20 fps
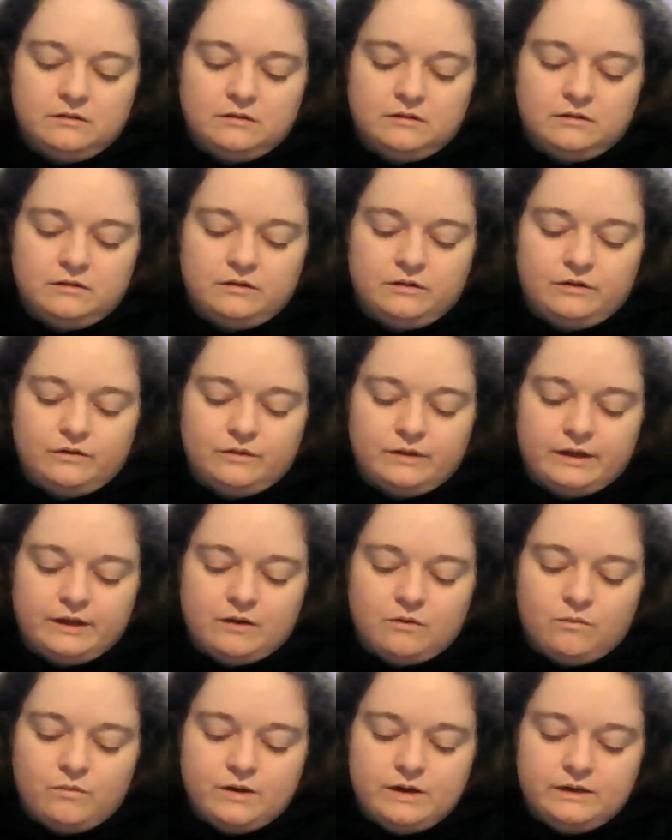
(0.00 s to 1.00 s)
like
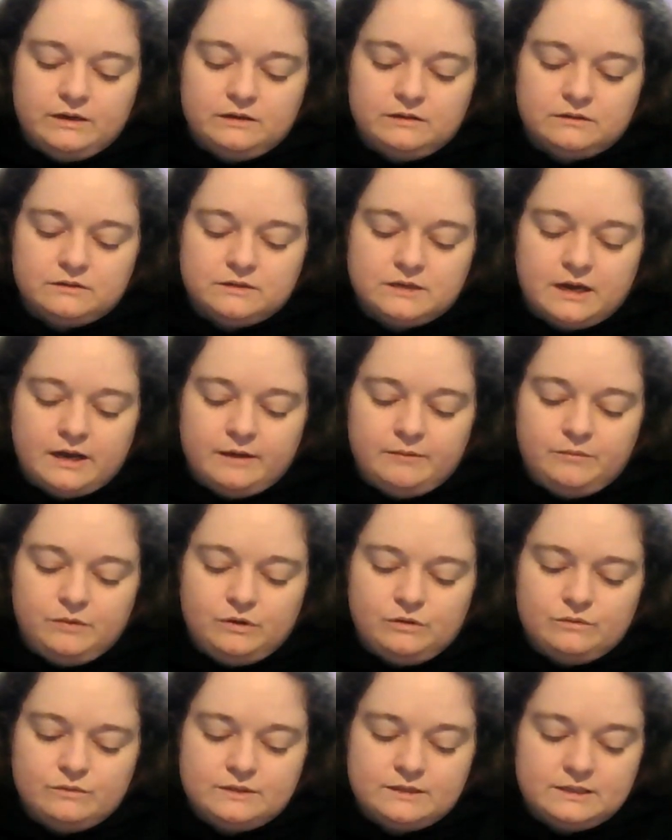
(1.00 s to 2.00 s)
a one-time
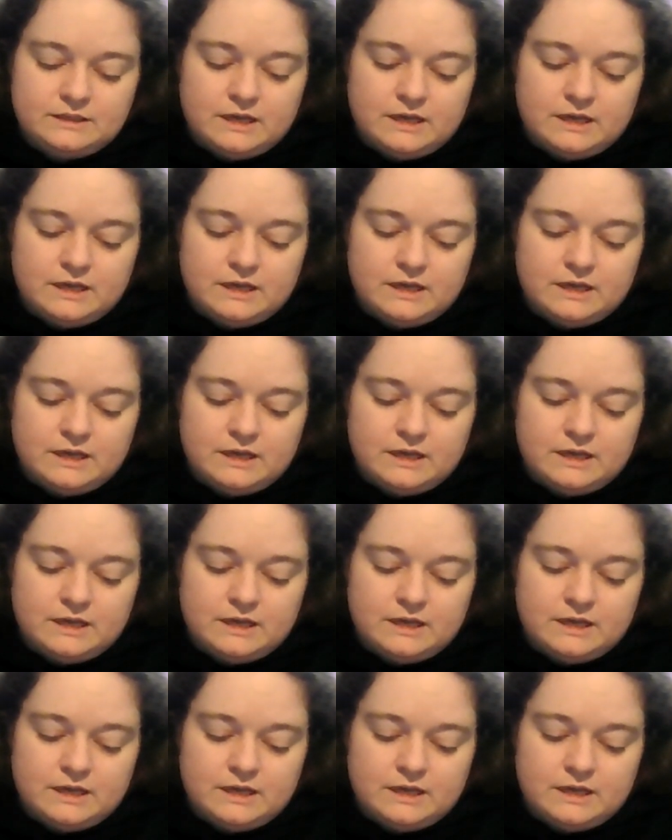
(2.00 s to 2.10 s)
use